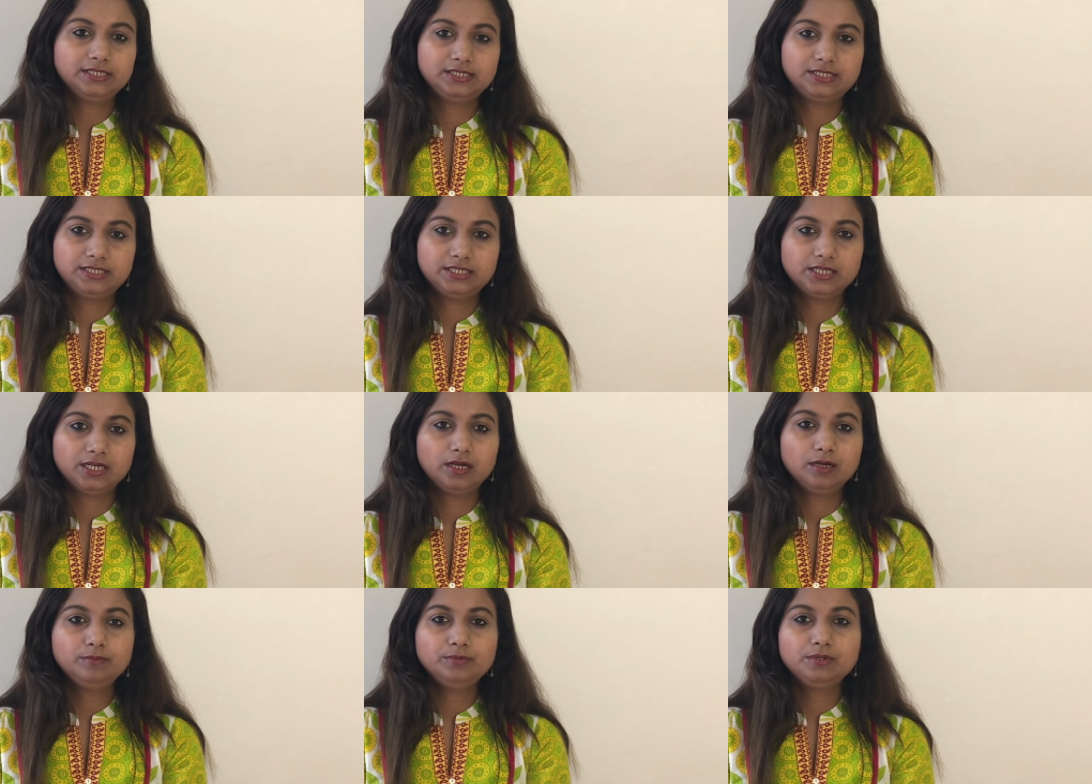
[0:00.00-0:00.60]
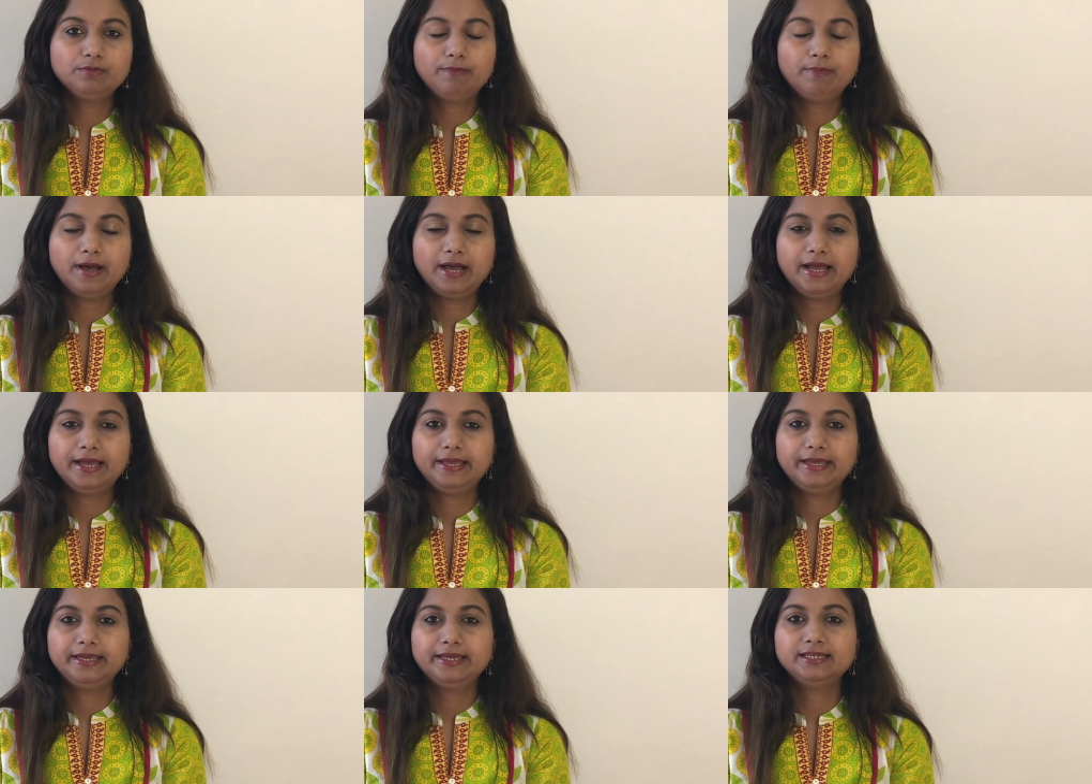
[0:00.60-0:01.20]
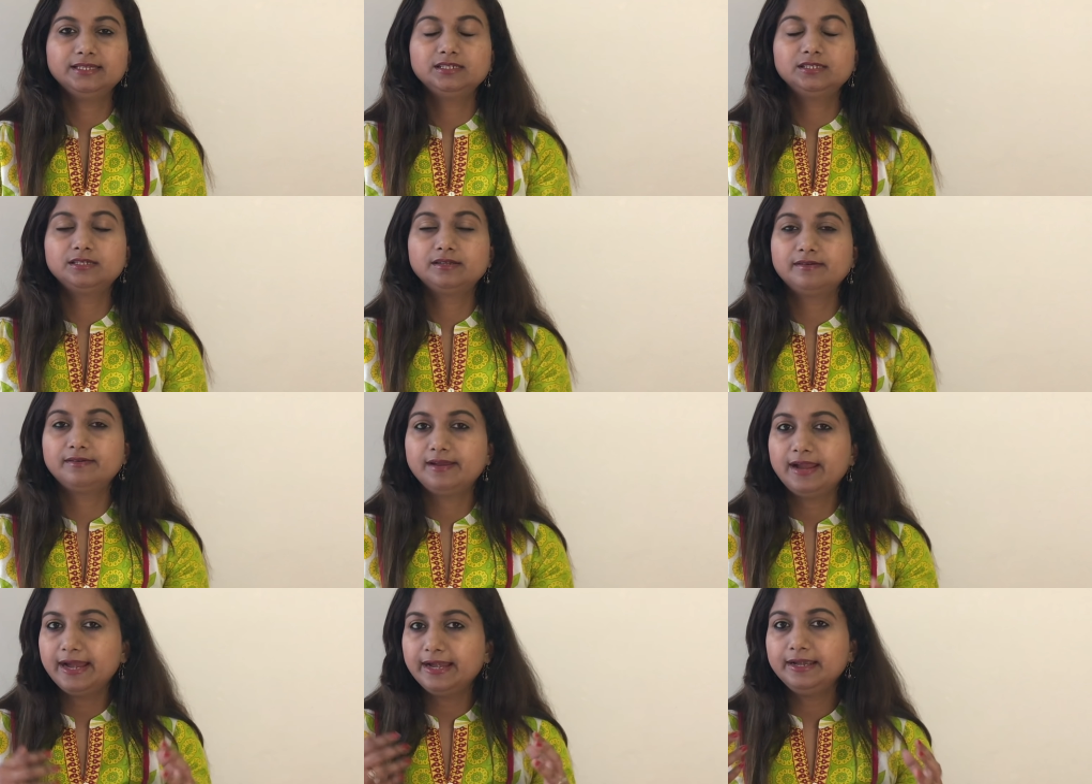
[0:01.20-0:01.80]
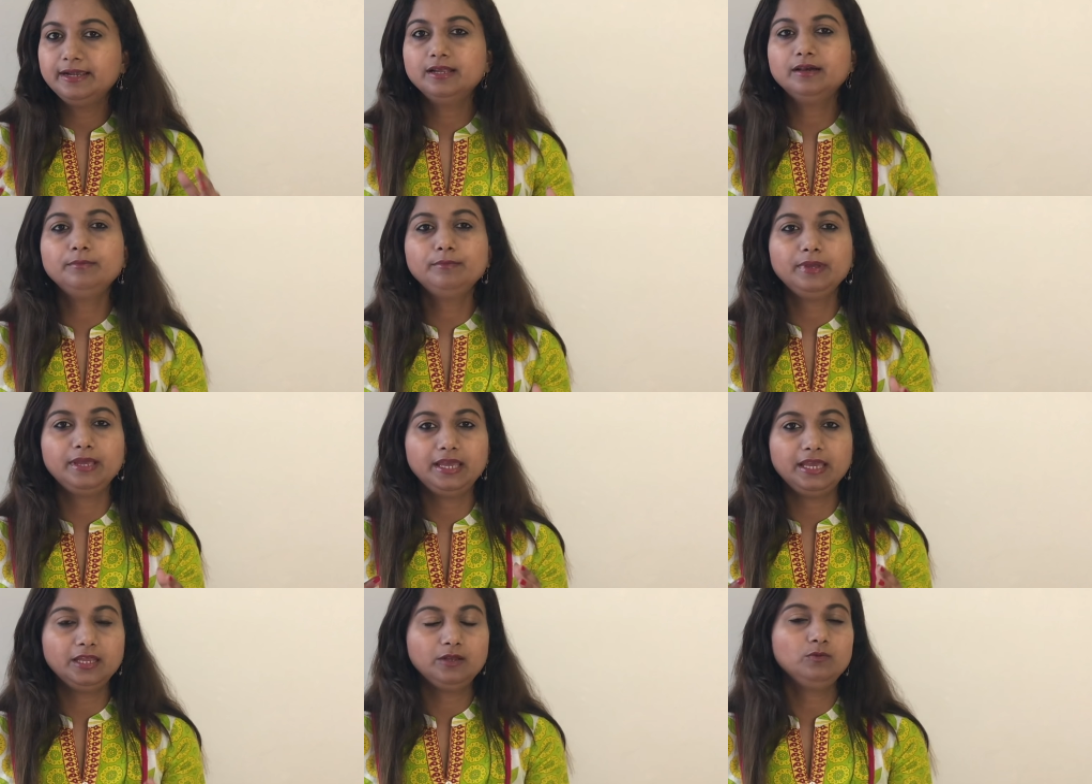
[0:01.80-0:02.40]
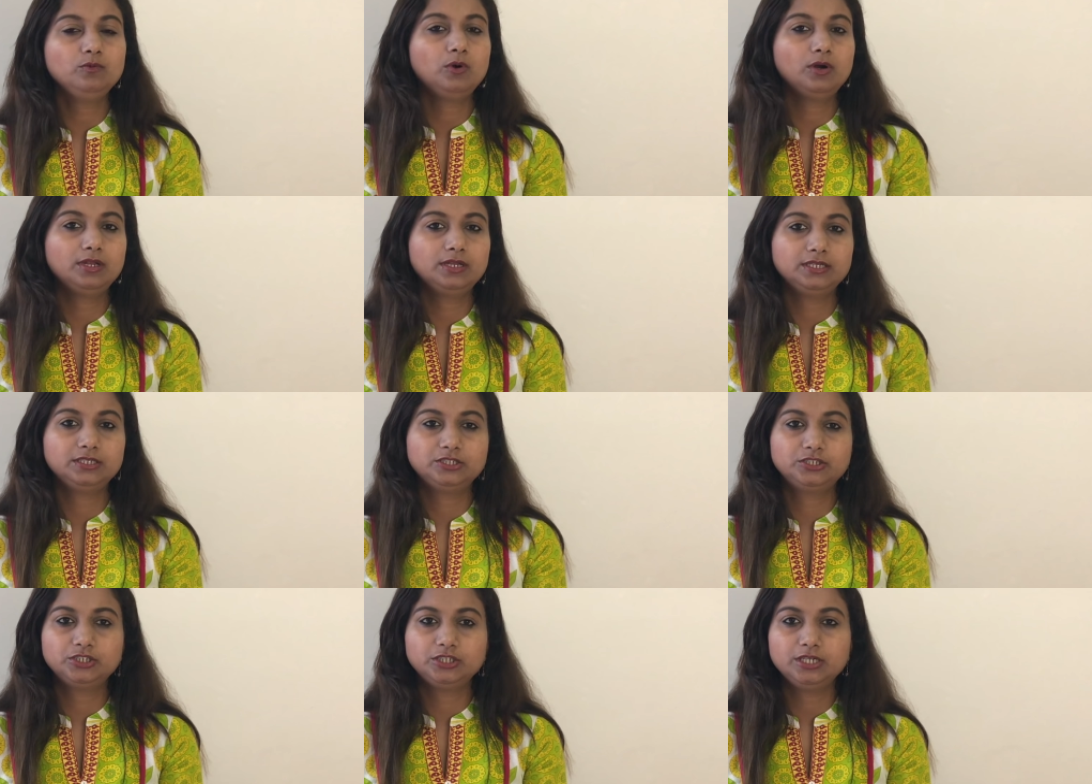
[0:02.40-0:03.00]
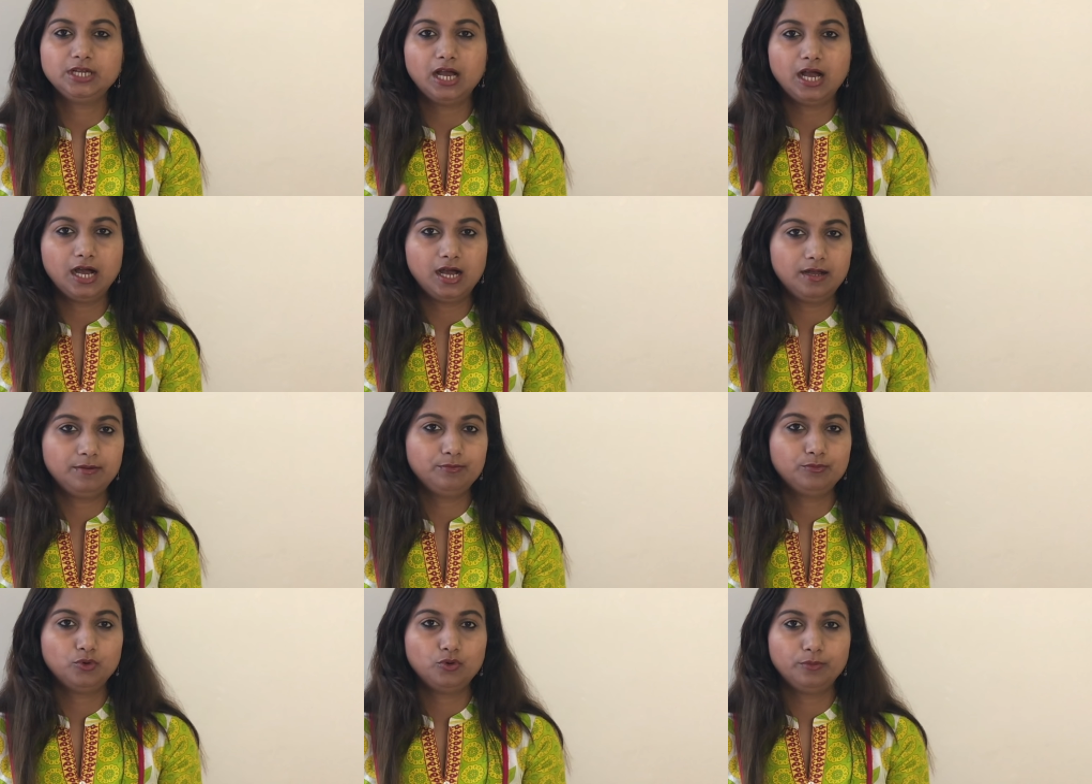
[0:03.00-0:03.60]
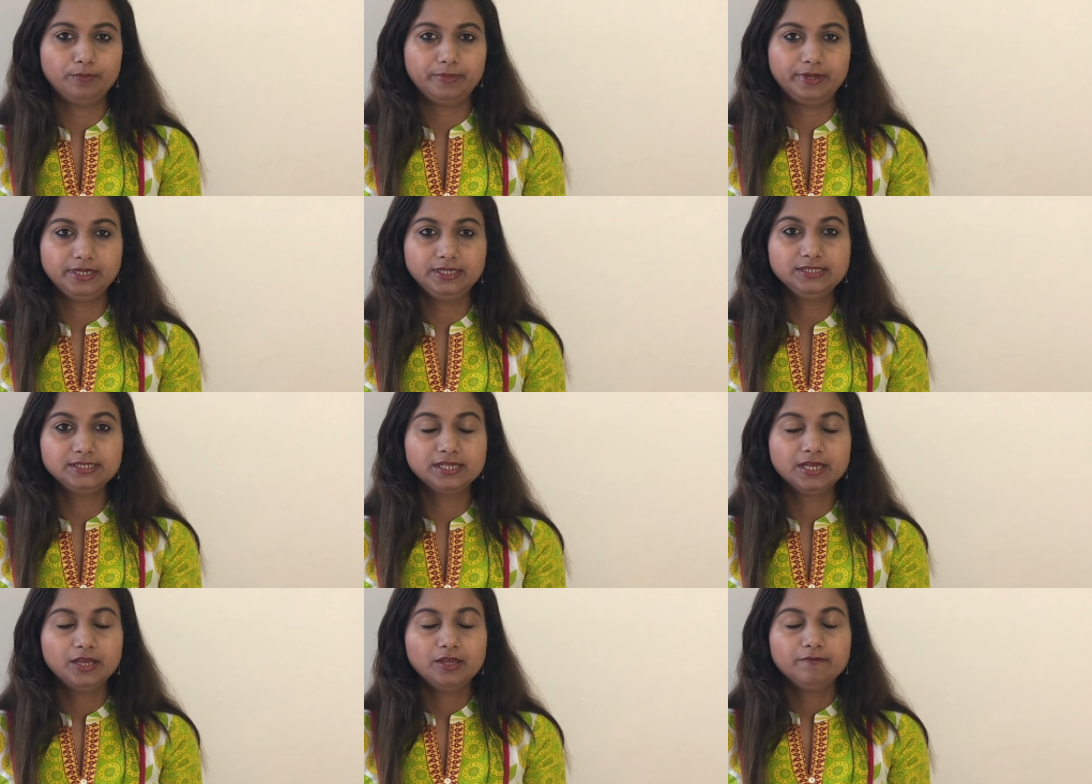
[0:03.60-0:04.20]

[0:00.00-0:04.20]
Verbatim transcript: disturbed by his random involuntary arm movements